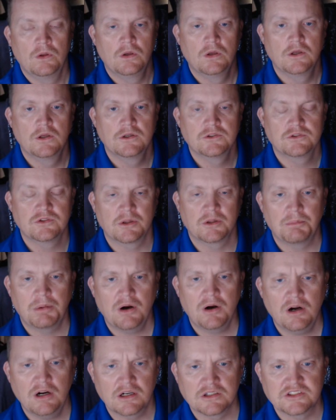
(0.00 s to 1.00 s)
So the
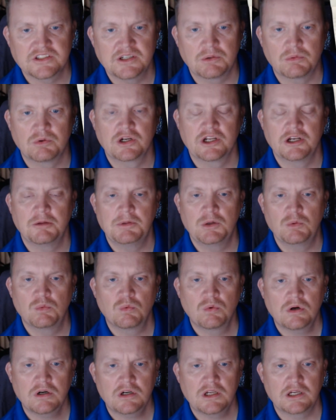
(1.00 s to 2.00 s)
parts that we're going to be
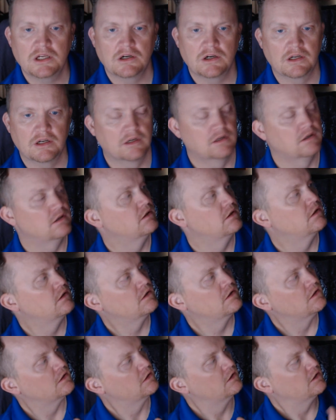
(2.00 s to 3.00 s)
working on,
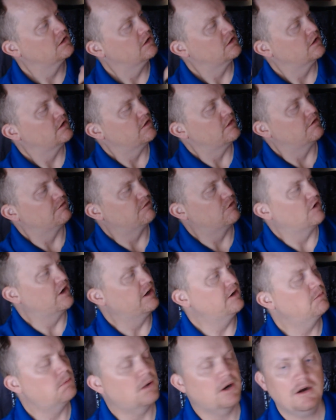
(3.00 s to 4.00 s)
the
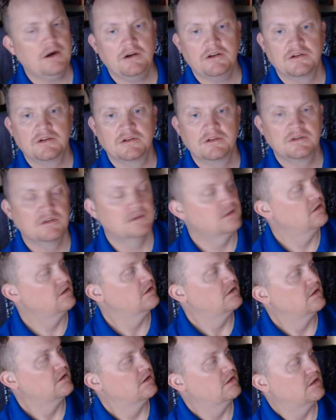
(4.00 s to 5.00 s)
friend part
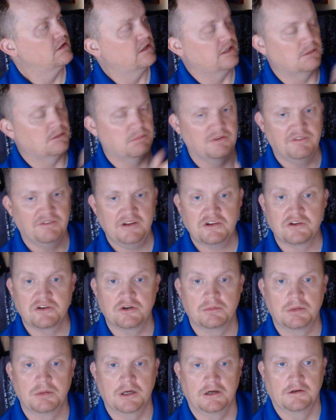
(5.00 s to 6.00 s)
and the professional
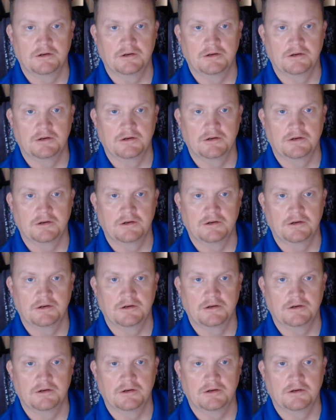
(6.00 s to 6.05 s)
part.